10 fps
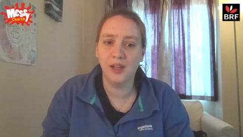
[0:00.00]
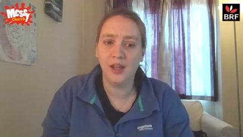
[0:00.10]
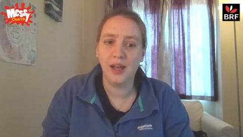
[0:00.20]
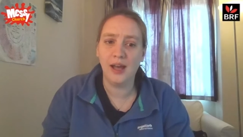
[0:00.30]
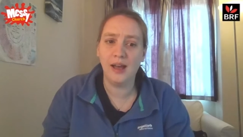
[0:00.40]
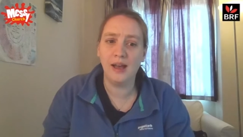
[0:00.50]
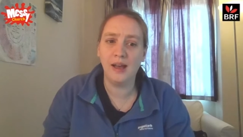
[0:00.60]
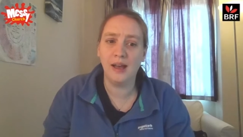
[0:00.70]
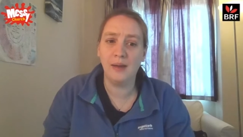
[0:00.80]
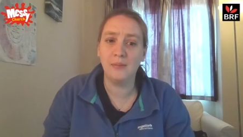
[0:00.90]
uh,
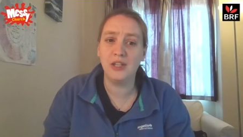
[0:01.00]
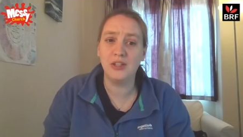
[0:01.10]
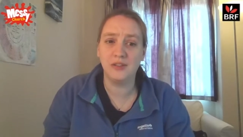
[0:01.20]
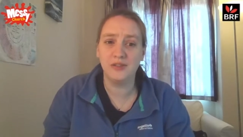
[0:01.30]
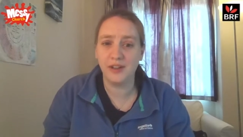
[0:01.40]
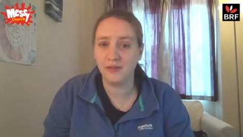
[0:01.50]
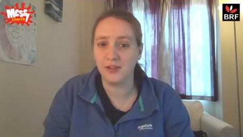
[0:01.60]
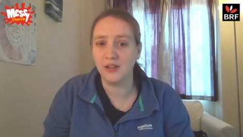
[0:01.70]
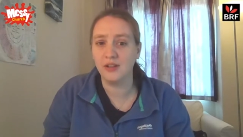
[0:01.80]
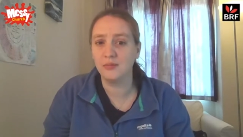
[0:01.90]
and we shifted
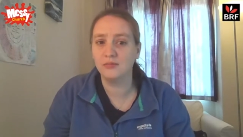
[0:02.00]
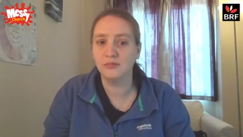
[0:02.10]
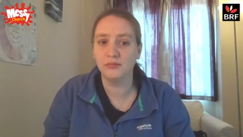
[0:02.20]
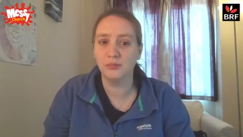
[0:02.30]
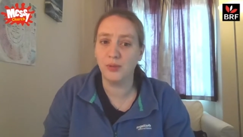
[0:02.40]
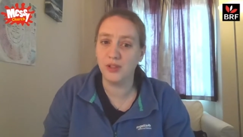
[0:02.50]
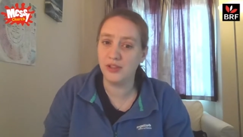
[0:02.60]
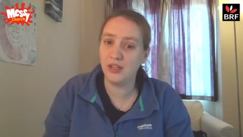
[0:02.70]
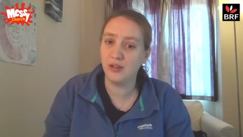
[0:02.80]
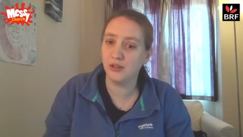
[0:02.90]
everything with
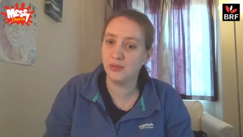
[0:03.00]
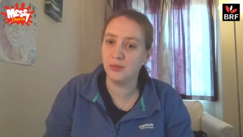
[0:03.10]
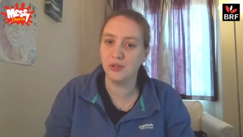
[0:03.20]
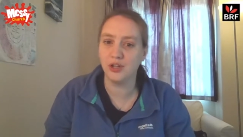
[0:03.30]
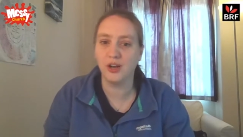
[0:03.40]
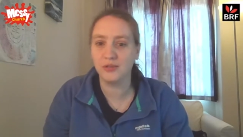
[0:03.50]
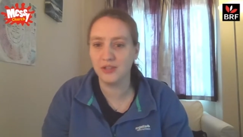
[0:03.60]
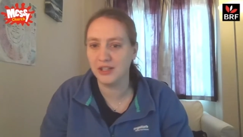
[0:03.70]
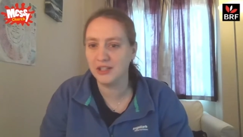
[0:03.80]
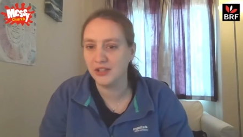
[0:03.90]
the odd small child
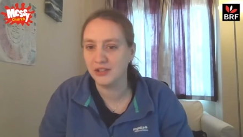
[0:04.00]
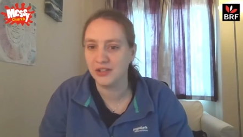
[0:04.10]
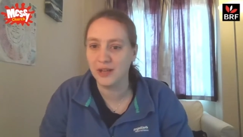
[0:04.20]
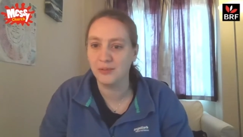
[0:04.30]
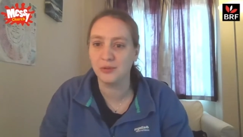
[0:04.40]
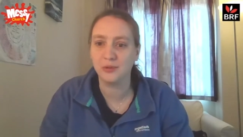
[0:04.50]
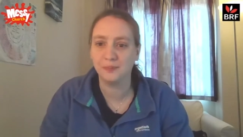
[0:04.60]
still attached to the tables